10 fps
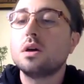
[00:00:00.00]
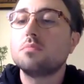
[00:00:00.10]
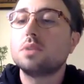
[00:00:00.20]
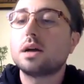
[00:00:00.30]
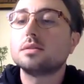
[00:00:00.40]

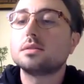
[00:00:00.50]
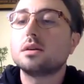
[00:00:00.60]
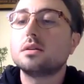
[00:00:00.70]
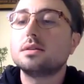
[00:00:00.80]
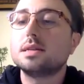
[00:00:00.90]
but I
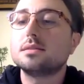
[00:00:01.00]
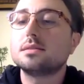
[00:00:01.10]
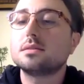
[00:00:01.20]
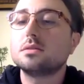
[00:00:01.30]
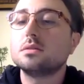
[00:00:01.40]
turned
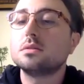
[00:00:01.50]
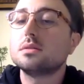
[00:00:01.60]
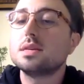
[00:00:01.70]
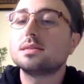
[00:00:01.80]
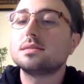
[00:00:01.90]
into
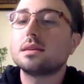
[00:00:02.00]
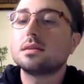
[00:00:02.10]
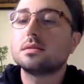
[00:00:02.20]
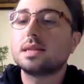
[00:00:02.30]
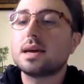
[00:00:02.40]
this
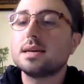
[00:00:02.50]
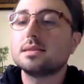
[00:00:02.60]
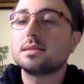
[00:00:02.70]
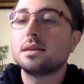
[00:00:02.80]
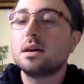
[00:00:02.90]

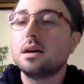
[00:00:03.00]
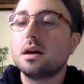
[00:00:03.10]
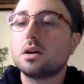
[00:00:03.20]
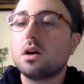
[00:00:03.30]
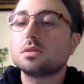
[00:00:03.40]
estate
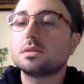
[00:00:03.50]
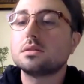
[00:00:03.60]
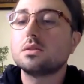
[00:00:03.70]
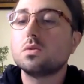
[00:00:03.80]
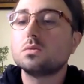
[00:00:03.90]
and
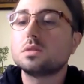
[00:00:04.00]
gotten all